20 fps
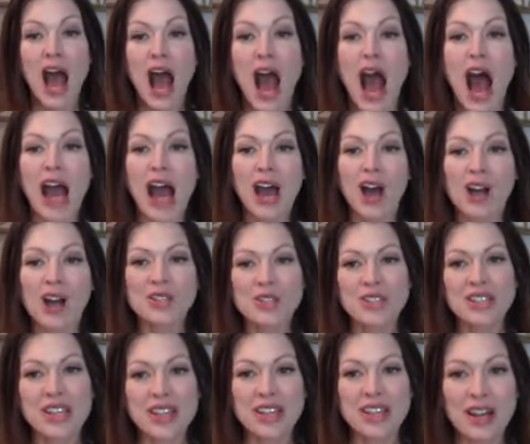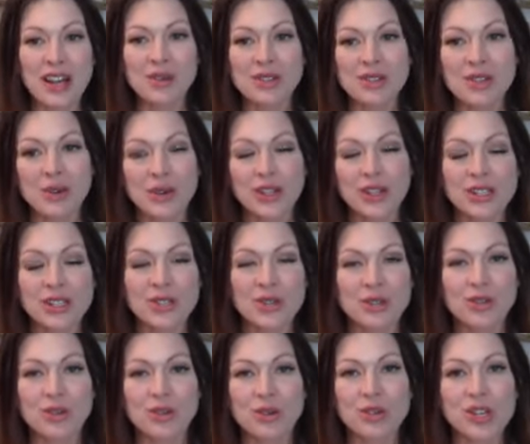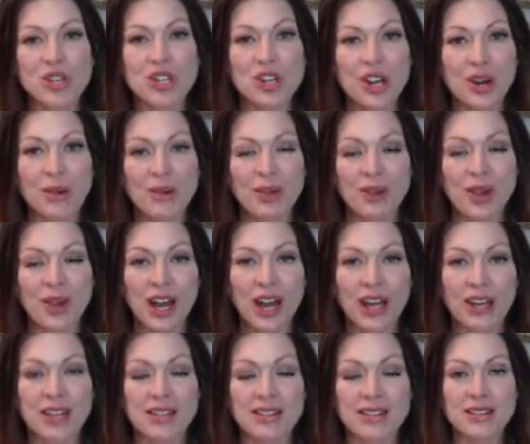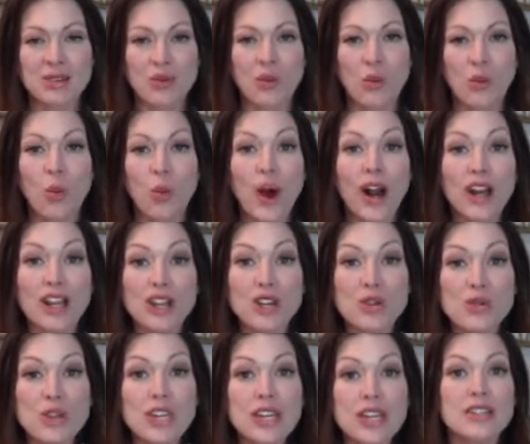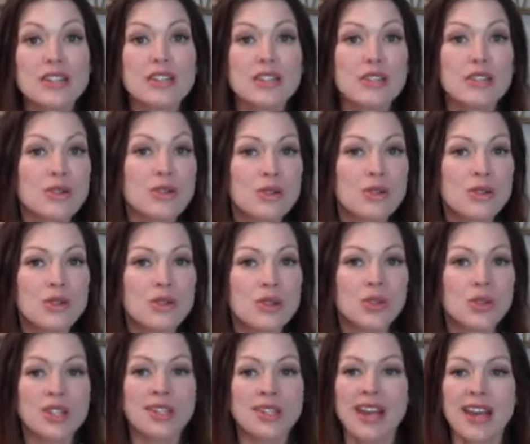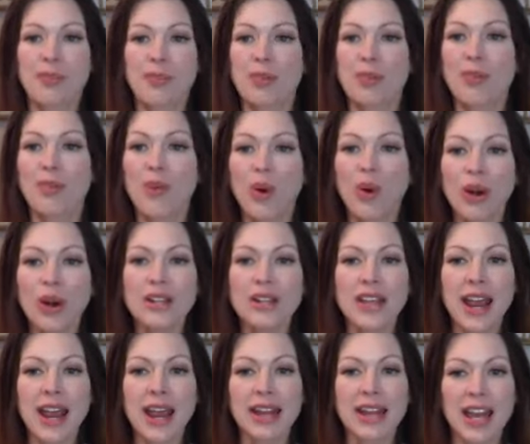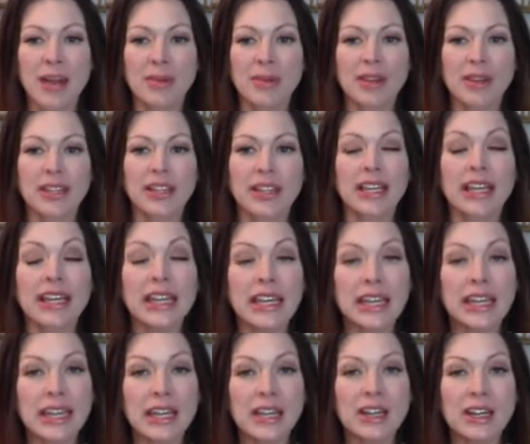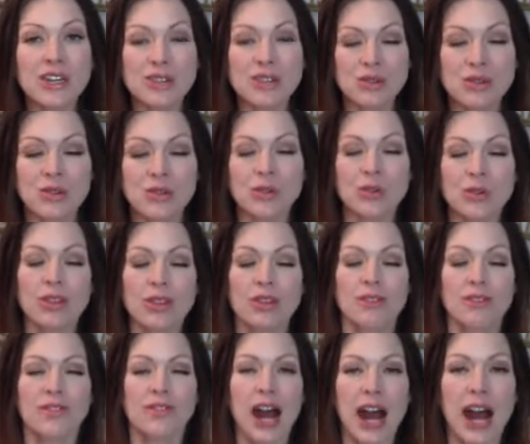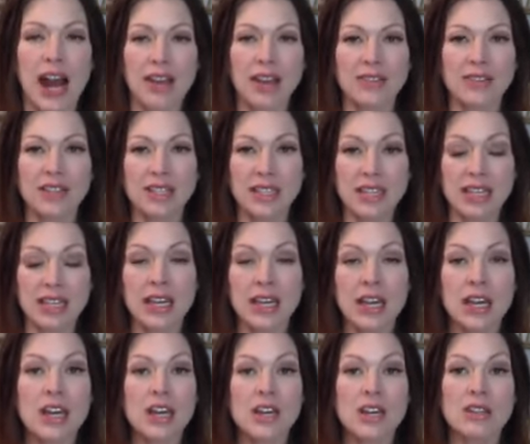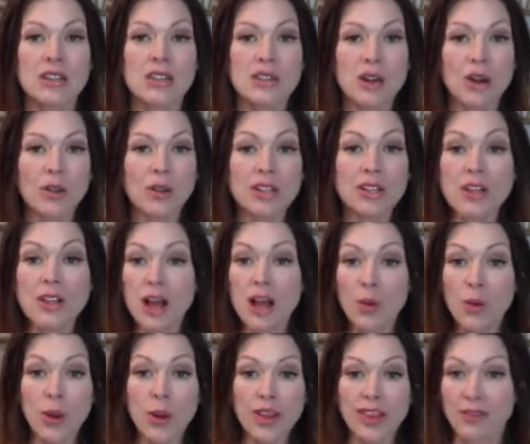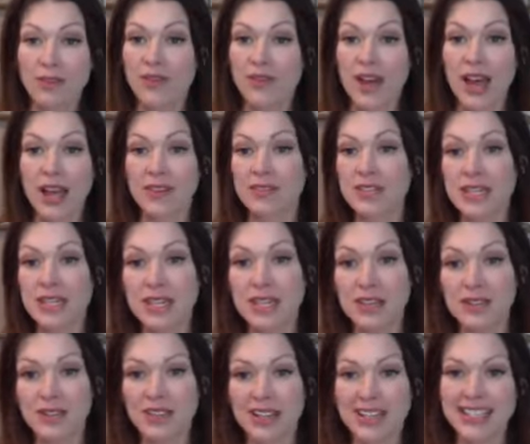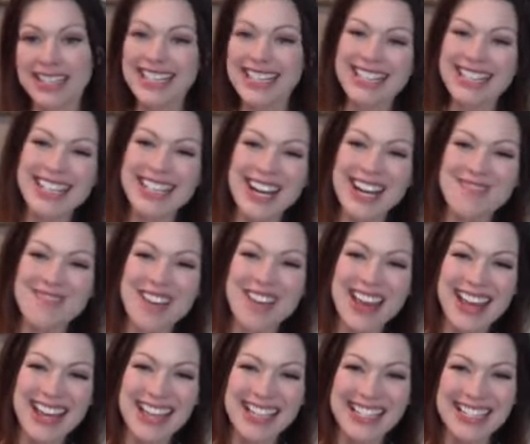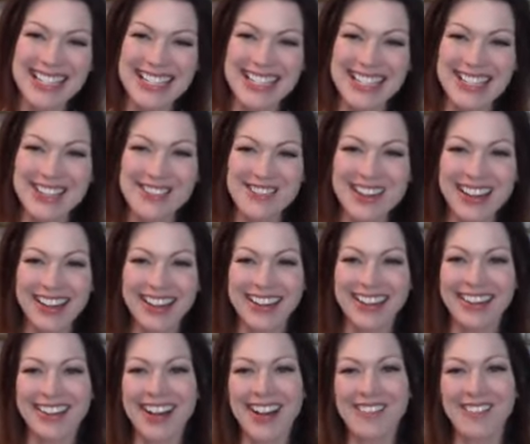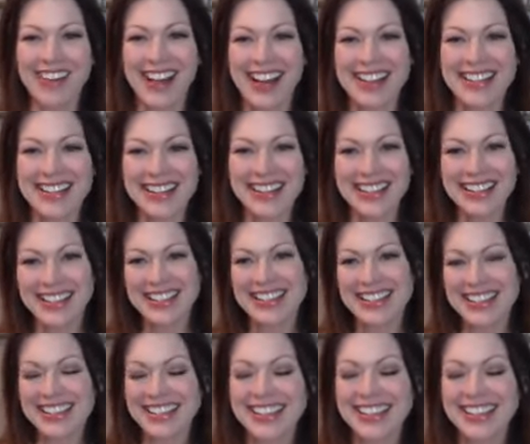I also said that I was going to share with you guys what you can do to step more dynamically into the 5D. So let's talk what the 5D even is. Lisa Gomez is new here. I'm glad you're here, Lisa.